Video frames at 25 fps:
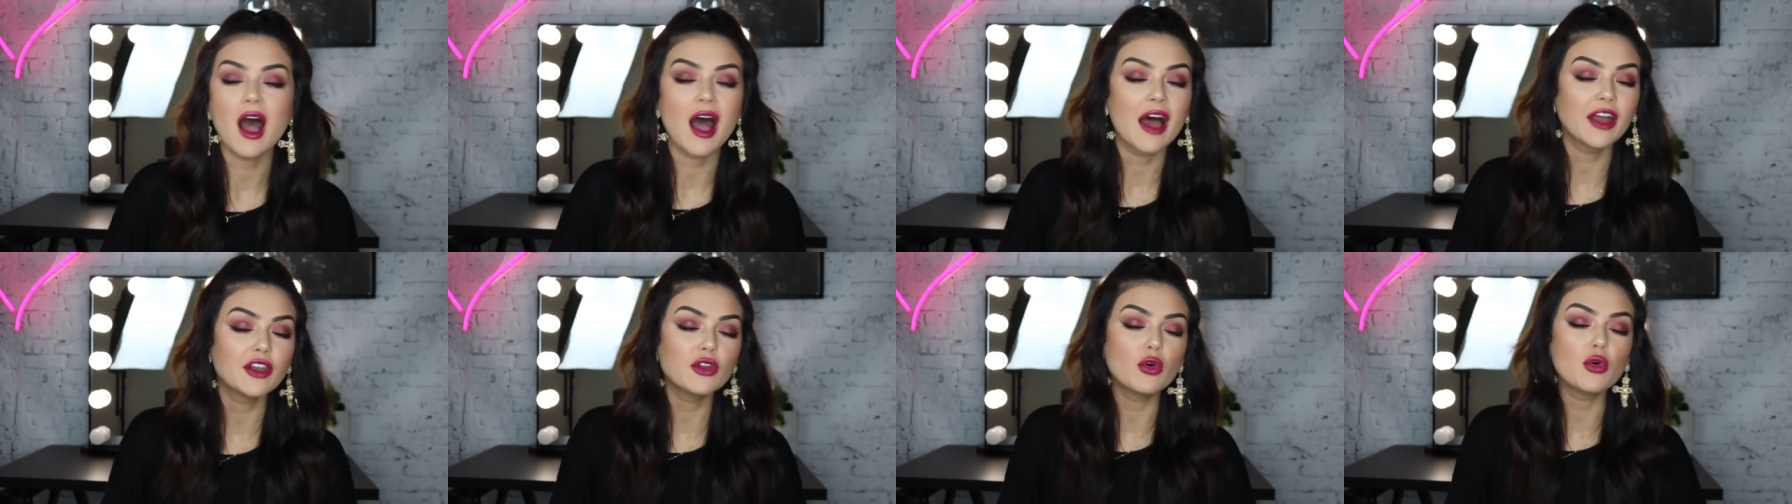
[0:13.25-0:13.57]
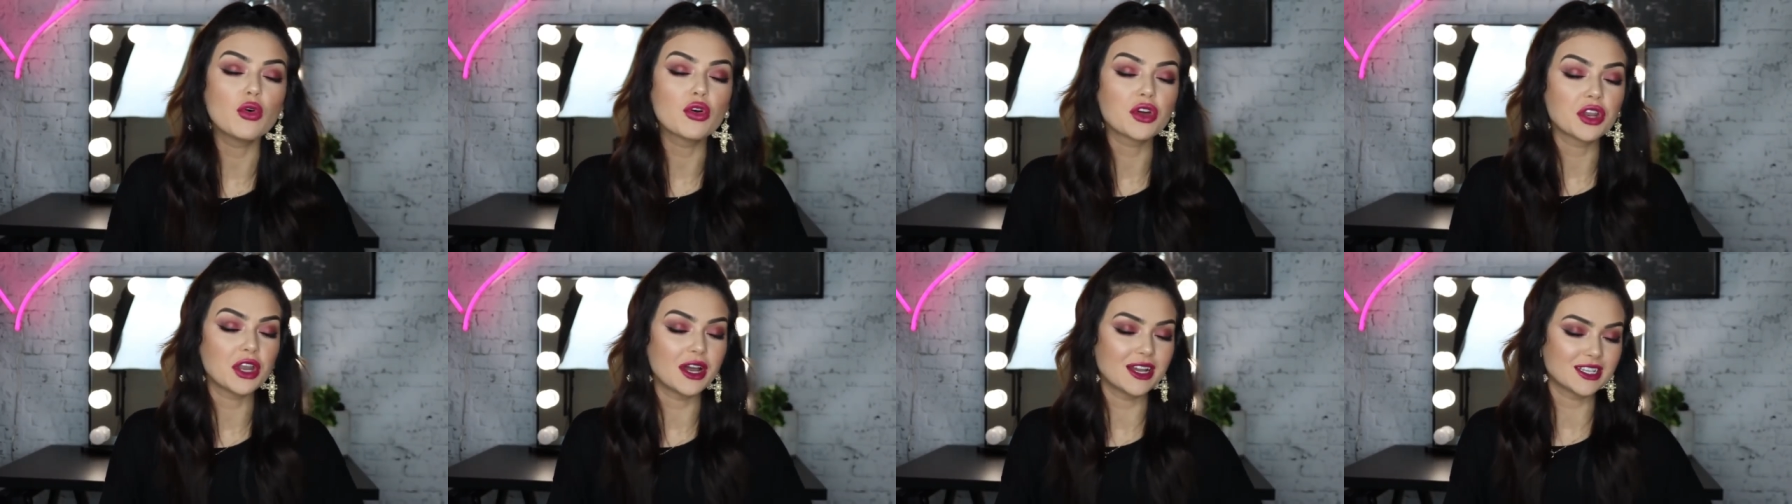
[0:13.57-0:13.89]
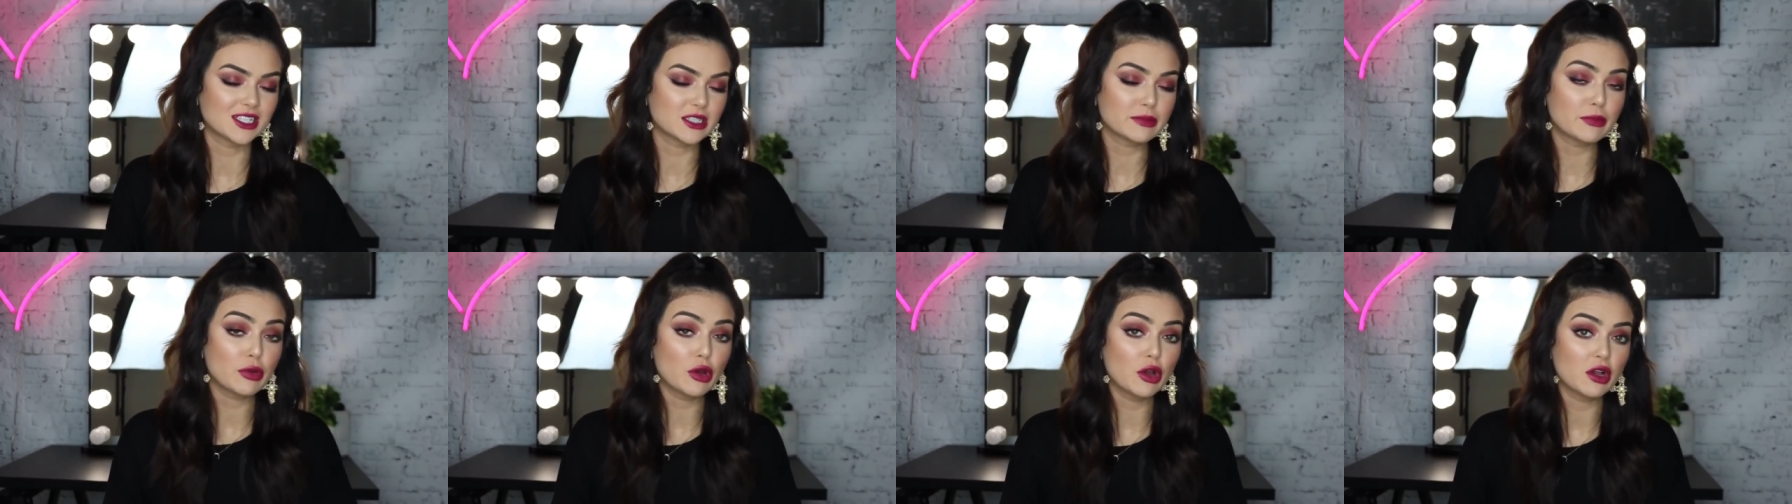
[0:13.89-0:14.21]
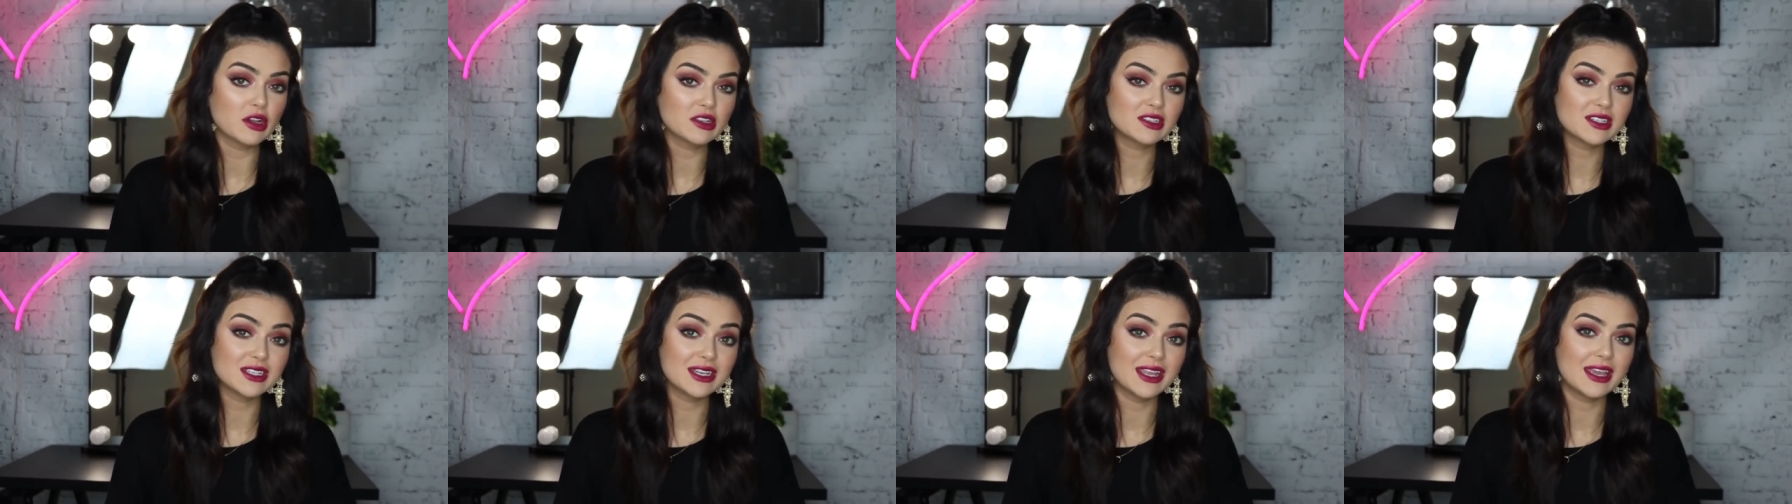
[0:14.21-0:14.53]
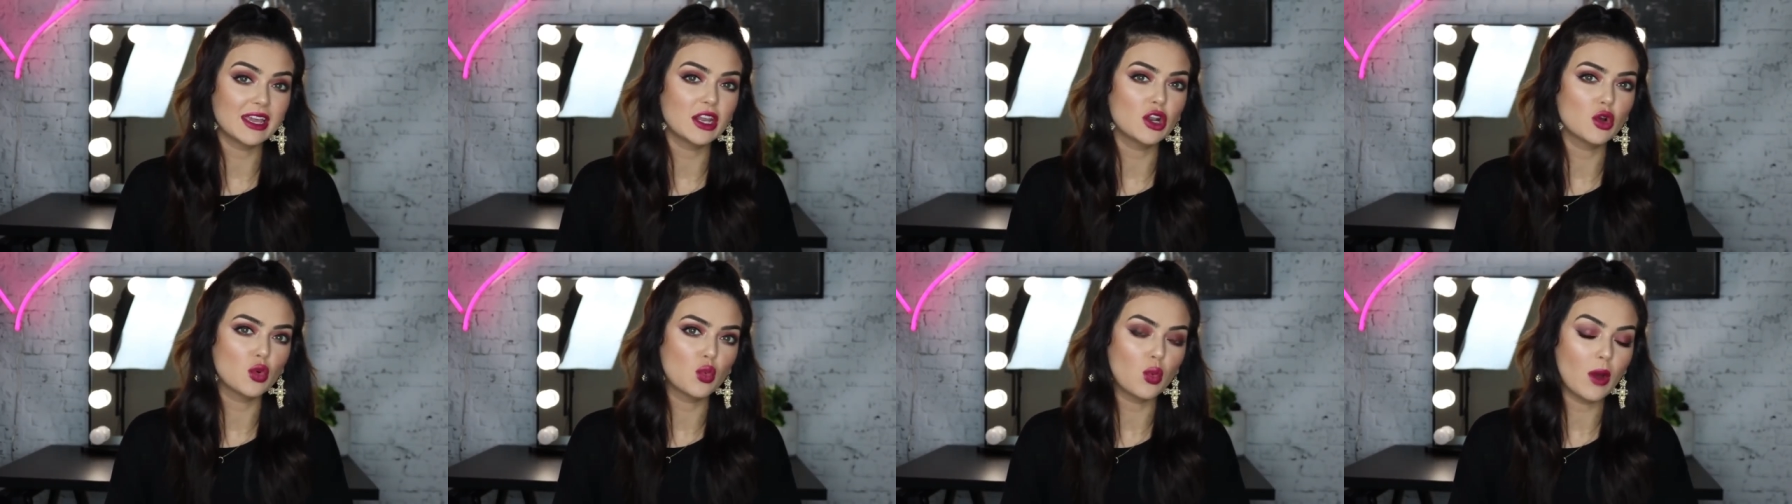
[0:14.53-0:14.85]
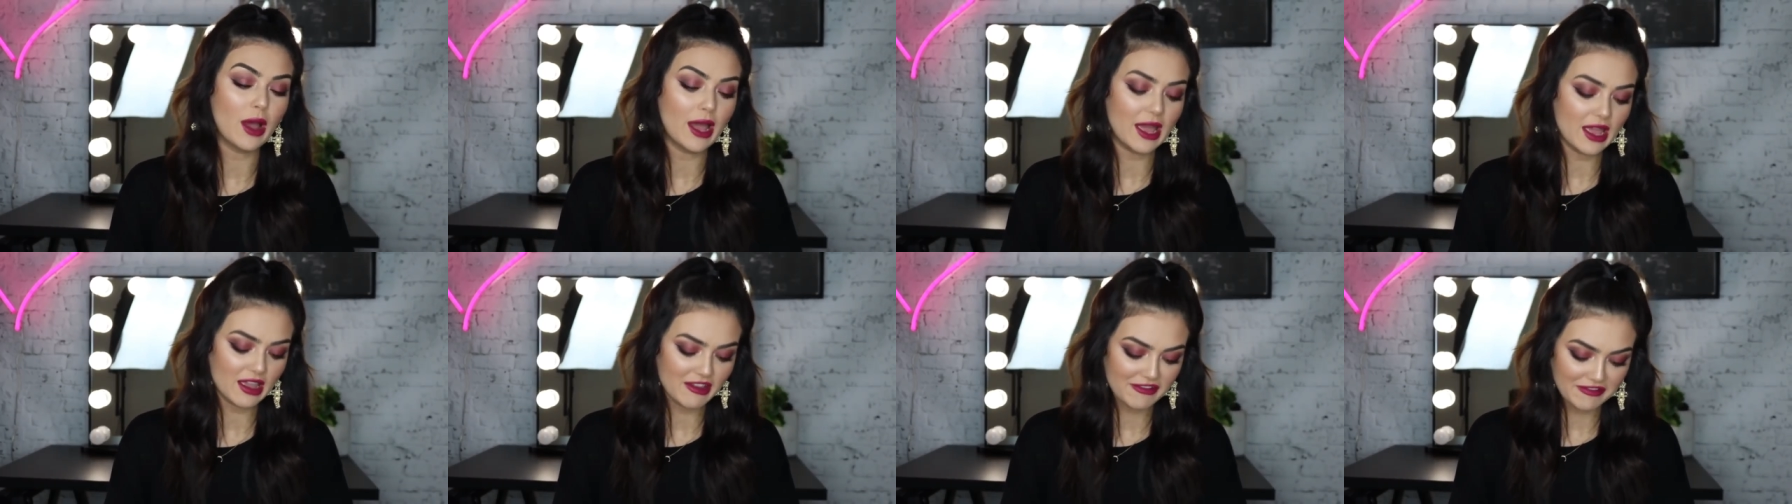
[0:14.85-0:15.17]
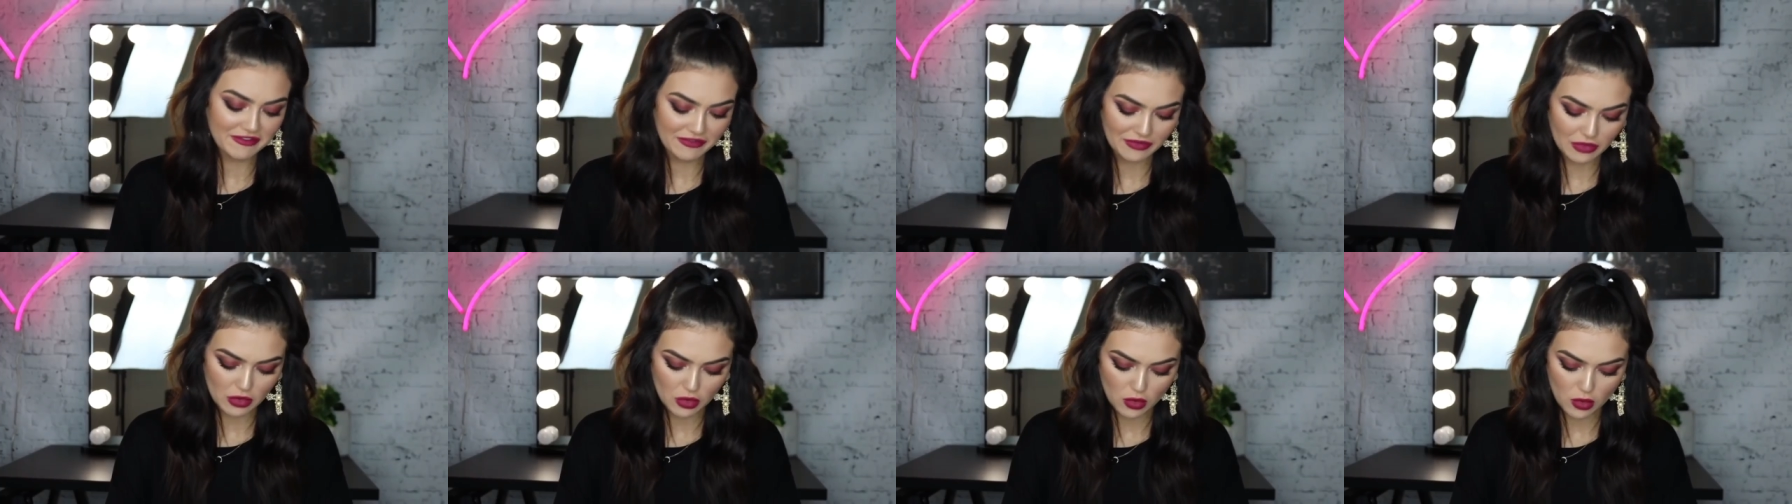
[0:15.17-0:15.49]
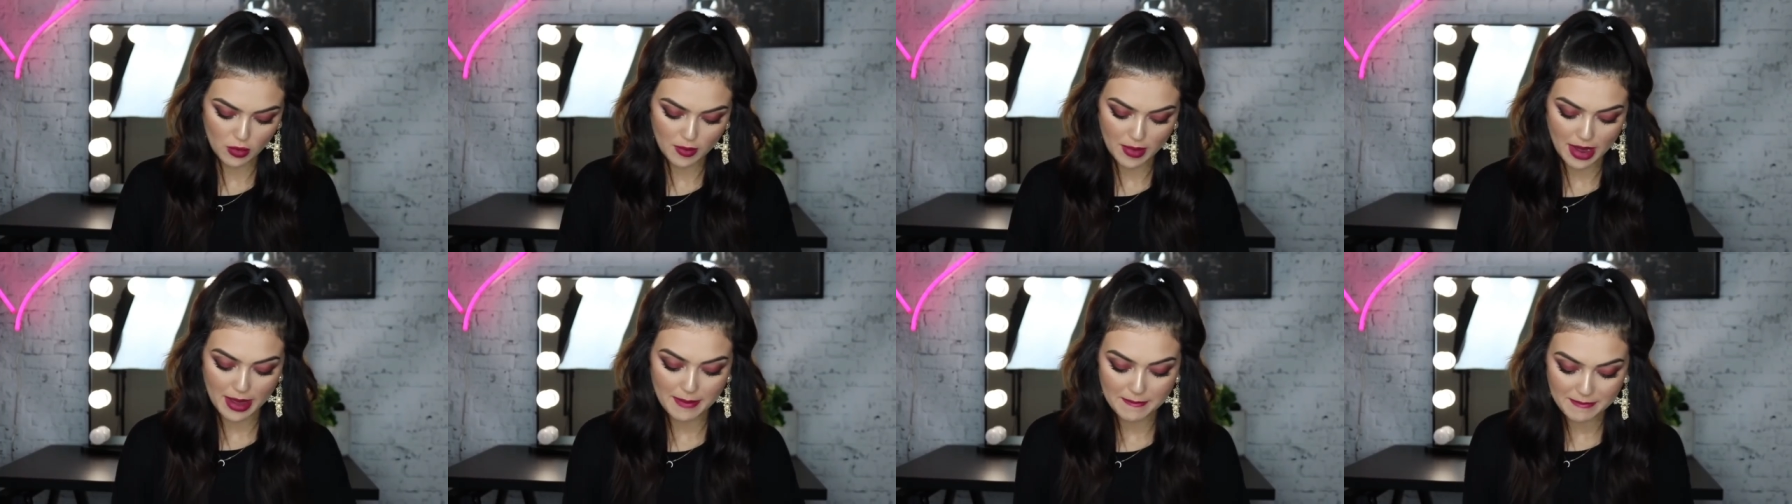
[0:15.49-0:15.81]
unorganized person in a way for my